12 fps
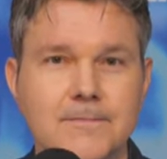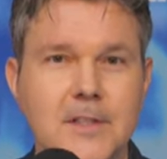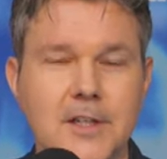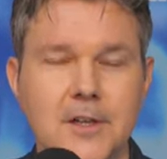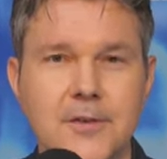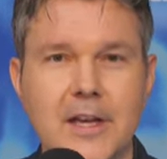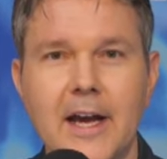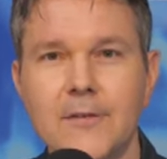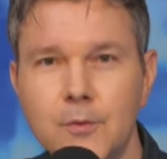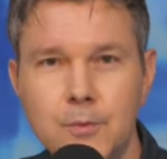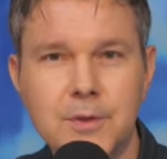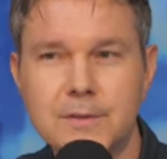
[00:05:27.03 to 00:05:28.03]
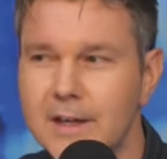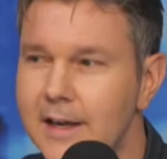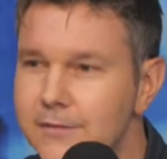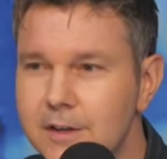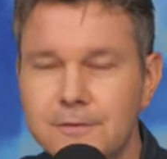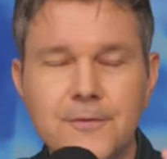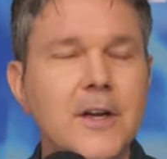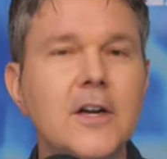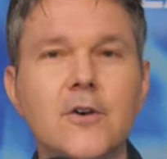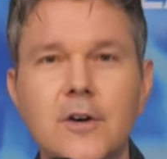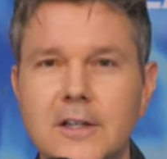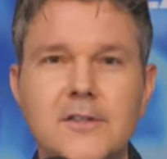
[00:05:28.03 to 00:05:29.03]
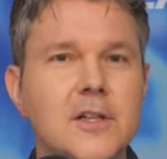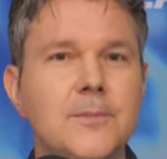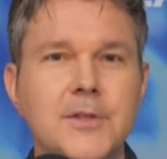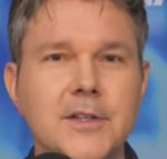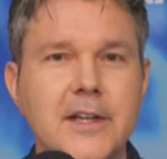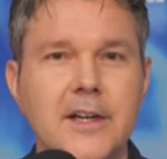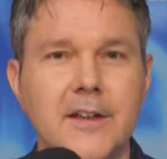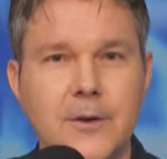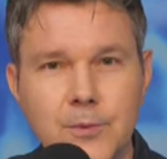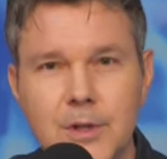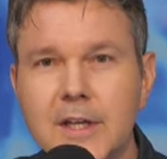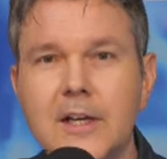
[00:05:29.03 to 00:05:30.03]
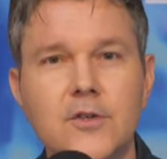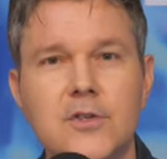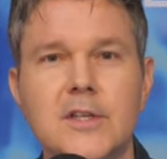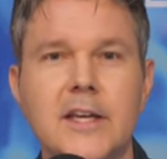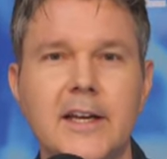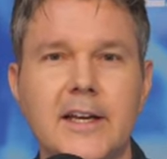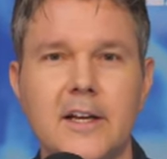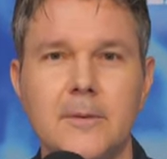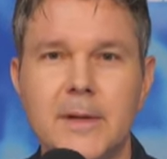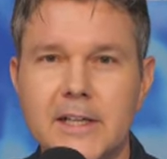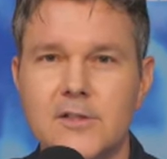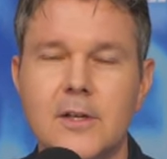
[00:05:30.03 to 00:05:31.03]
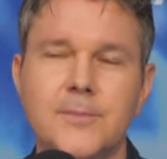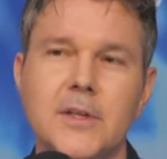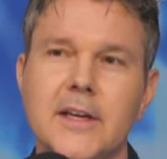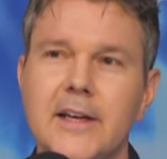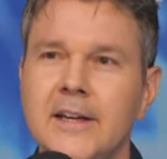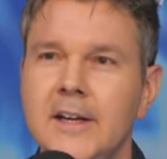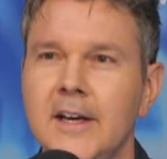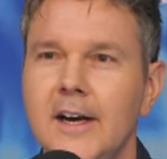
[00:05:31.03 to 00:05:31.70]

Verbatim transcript: You know, they have a they have their finger on something there. They really understand how to make something